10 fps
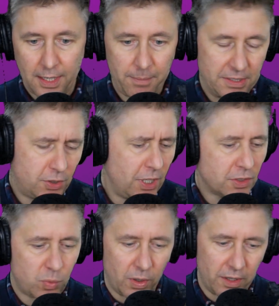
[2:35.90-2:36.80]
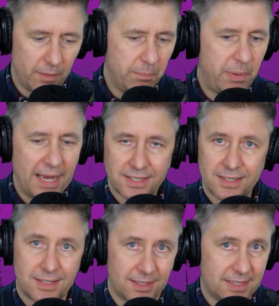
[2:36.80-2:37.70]
I mean, he's just one of the best
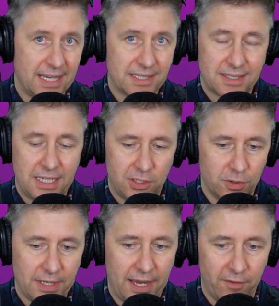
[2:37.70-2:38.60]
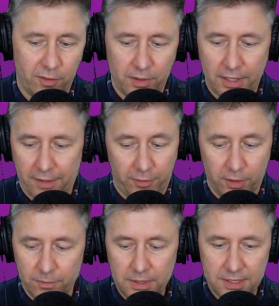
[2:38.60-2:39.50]
success teachers ever,
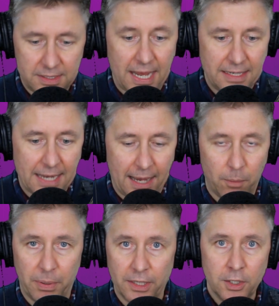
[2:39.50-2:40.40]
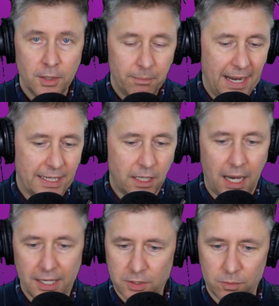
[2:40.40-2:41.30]
ever. He's dead now, but my
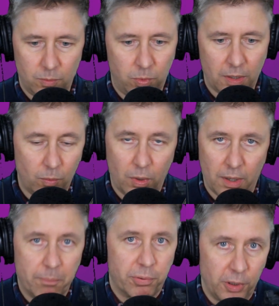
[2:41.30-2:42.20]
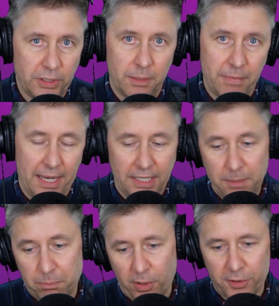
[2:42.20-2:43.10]
gosh, what what a brilliant man.
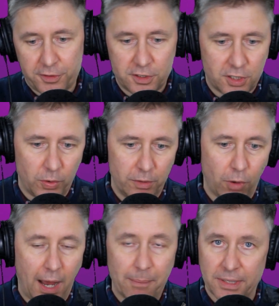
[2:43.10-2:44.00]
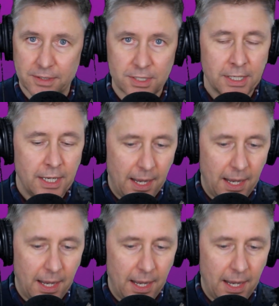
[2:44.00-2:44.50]
He birthed Tony Robbins.